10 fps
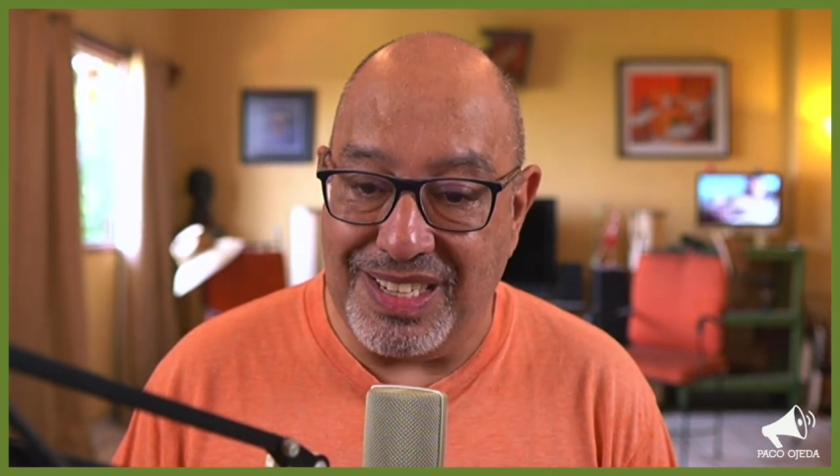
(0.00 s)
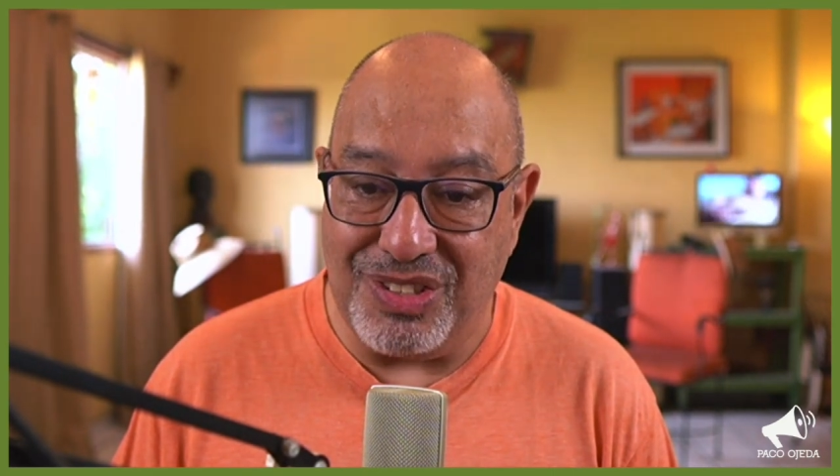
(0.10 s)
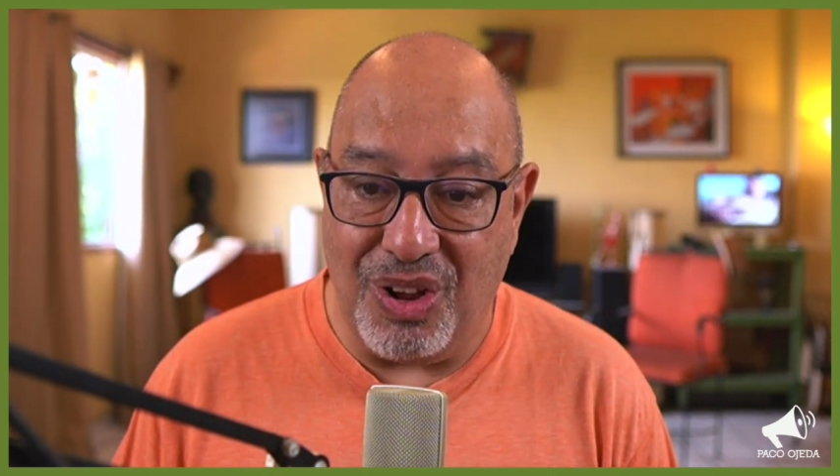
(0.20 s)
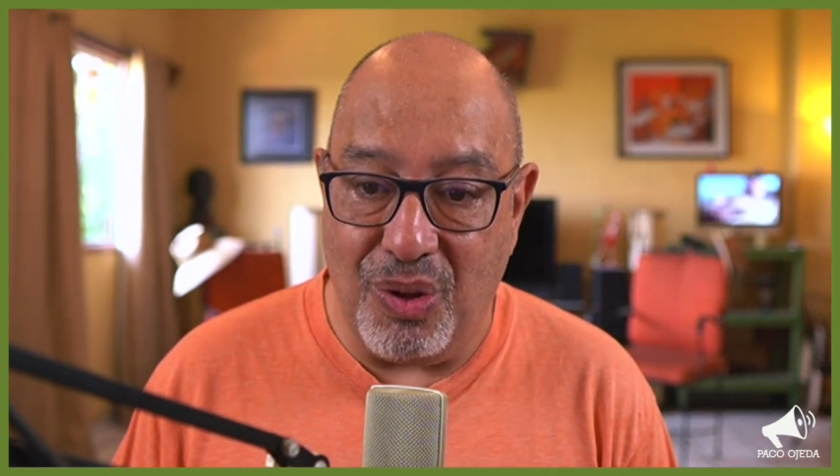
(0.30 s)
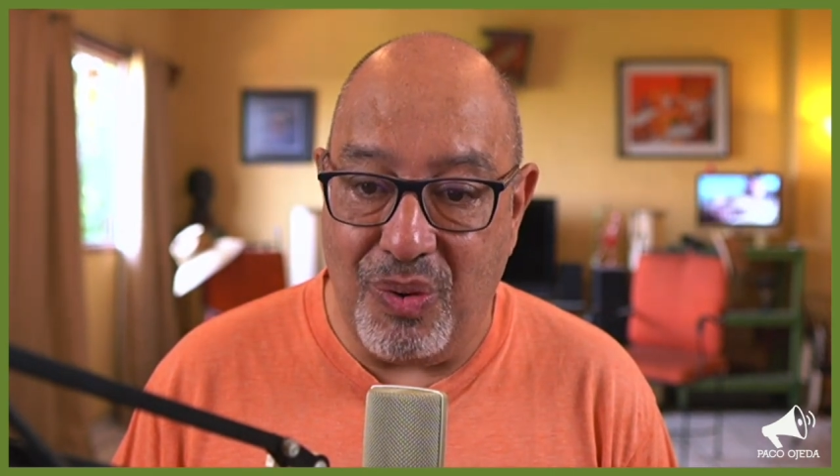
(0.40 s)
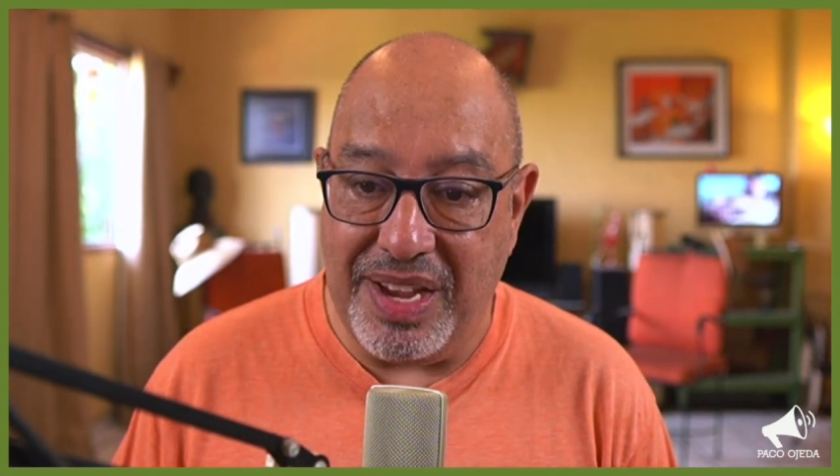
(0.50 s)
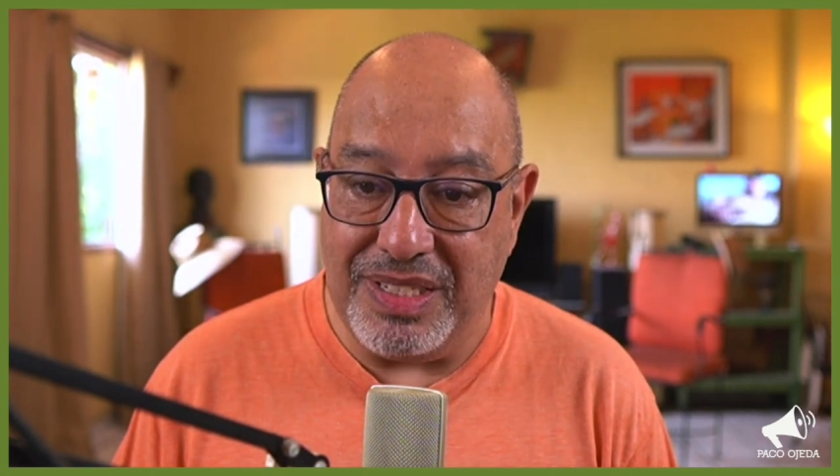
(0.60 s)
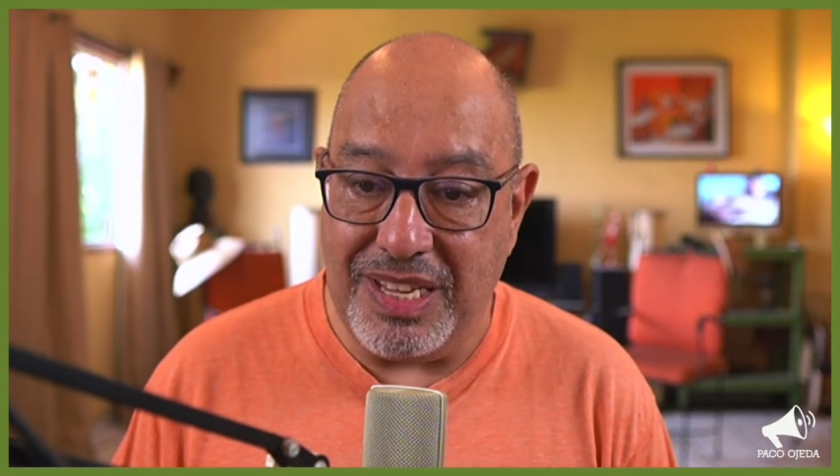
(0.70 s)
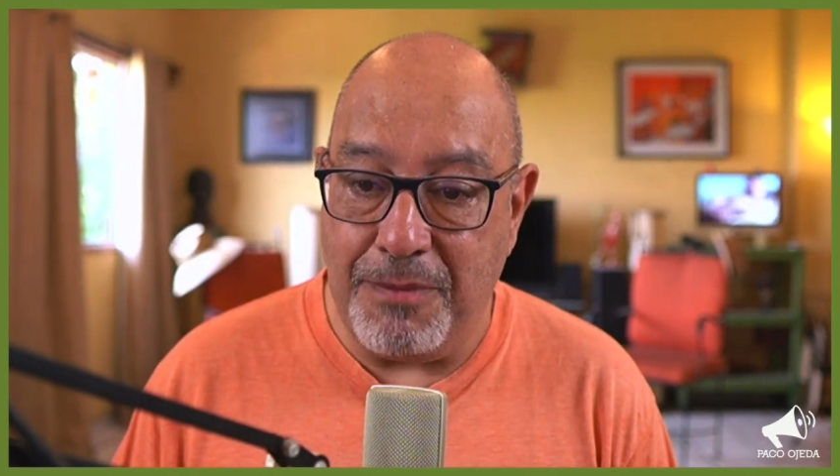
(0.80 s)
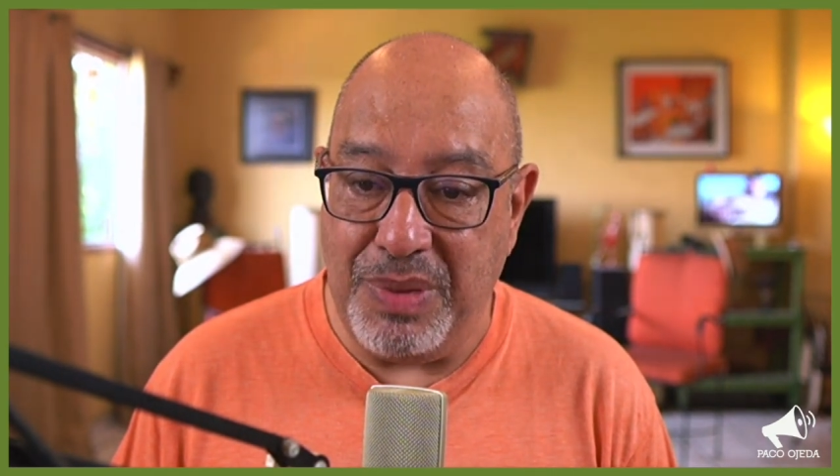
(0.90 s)
As
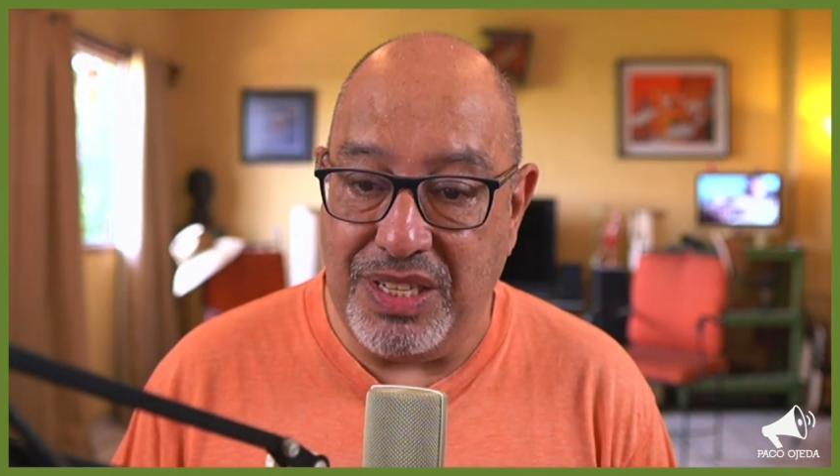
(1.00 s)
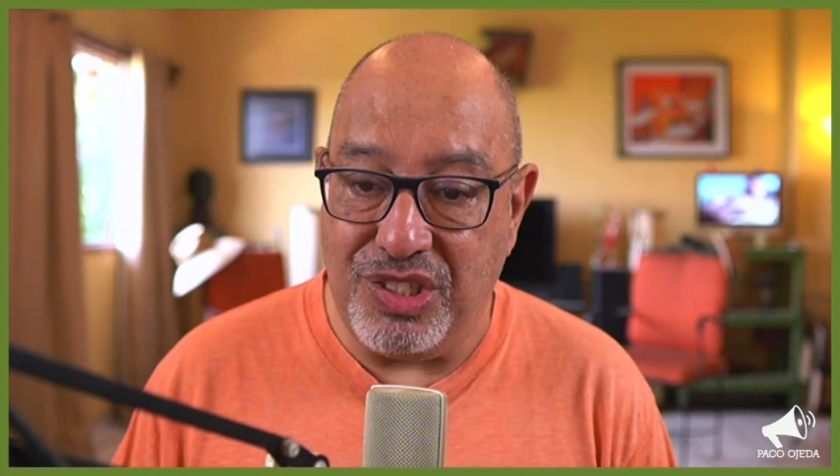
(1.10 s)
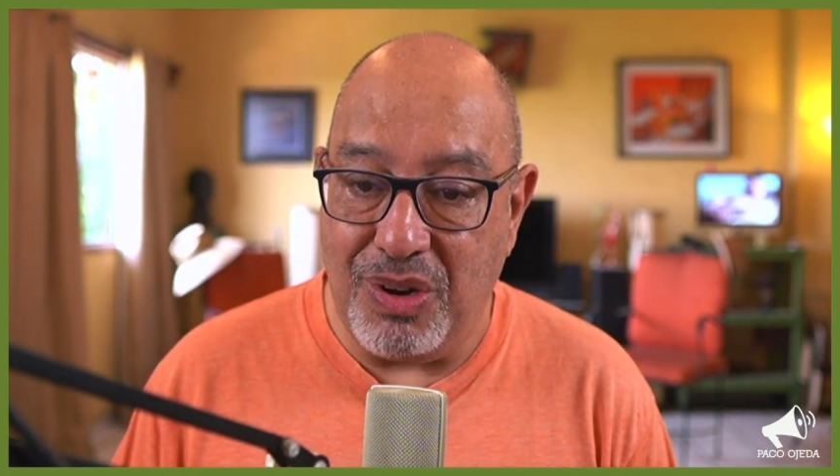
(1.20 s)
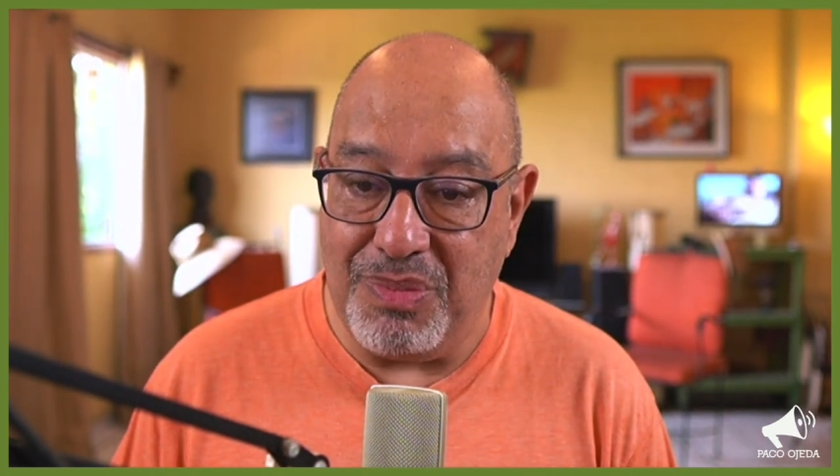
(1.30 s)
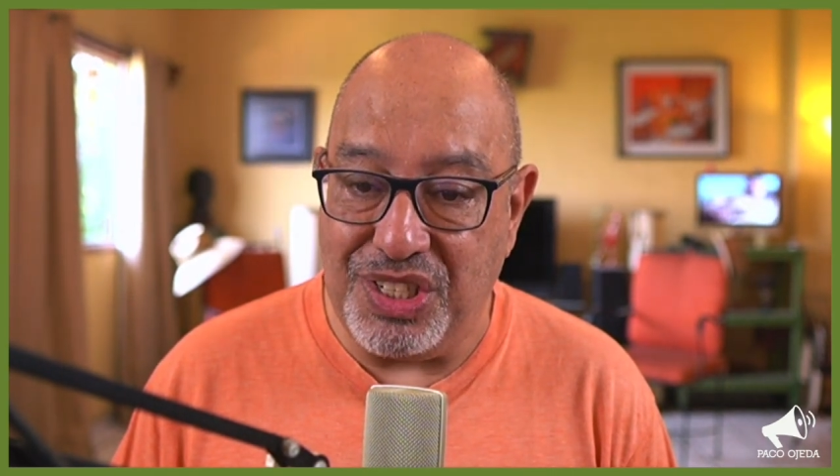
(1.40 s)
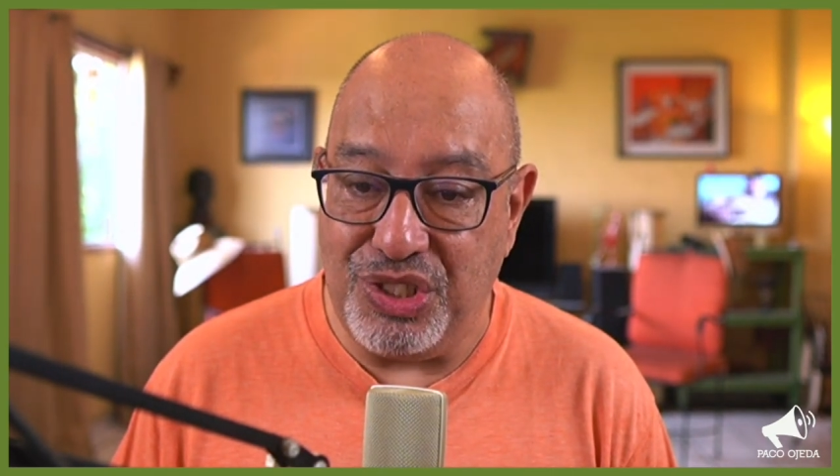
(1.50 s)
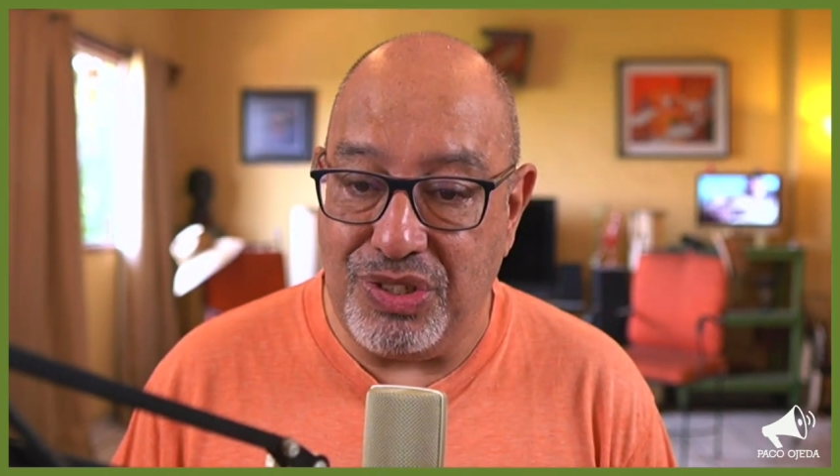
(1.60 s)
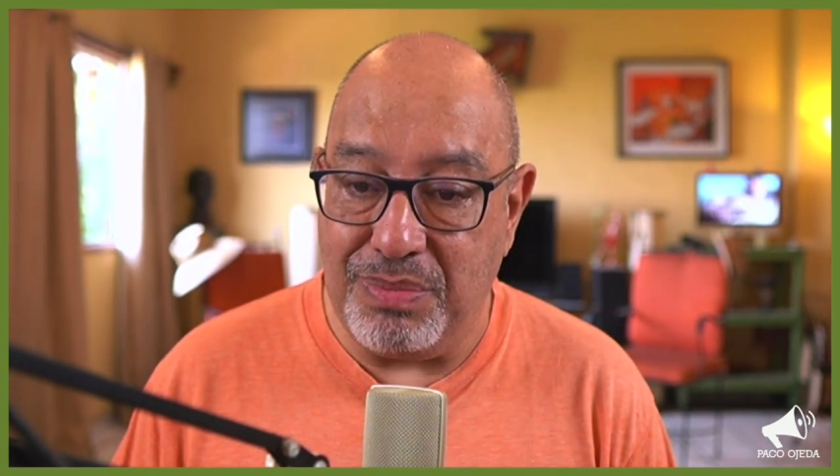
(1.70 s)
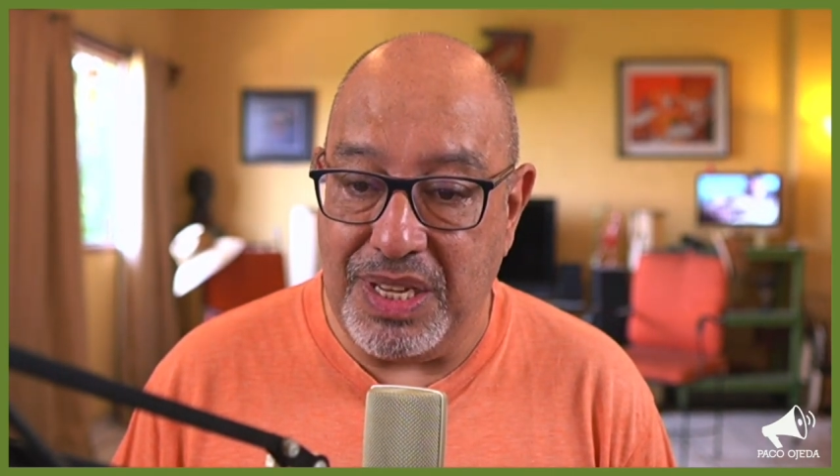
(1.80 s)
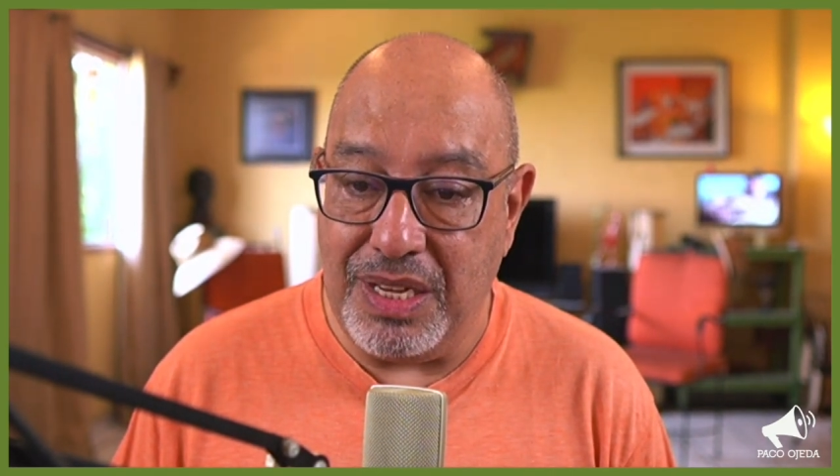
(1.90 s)
always, they mean so much
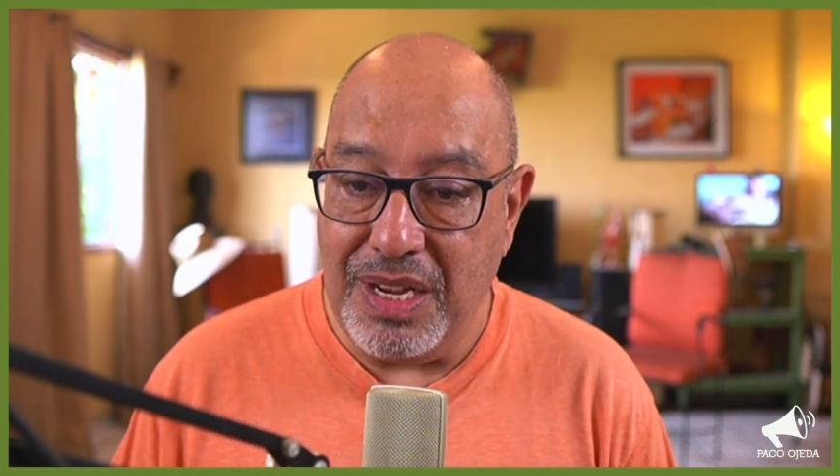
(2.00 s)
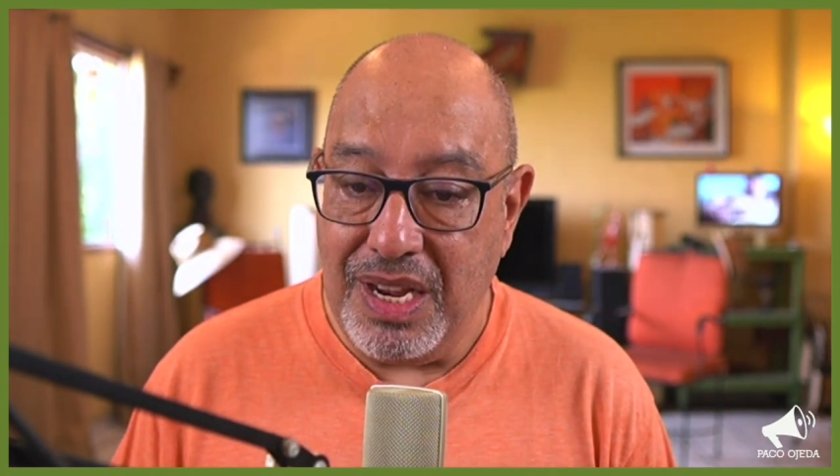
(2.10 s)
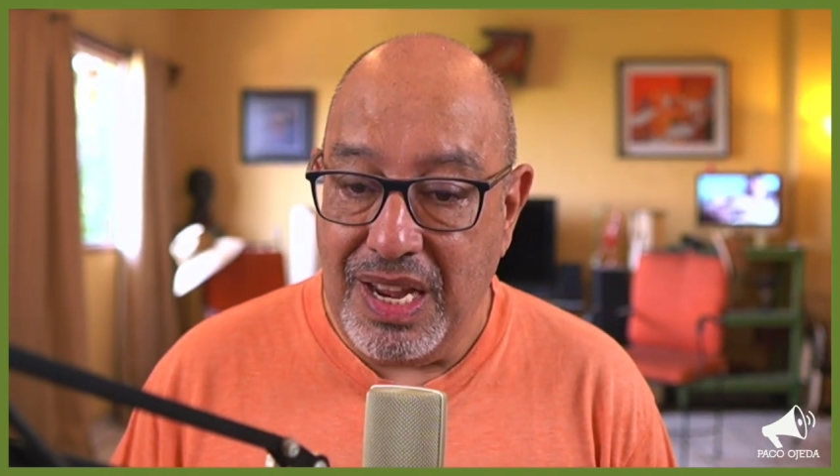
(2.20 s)
to me.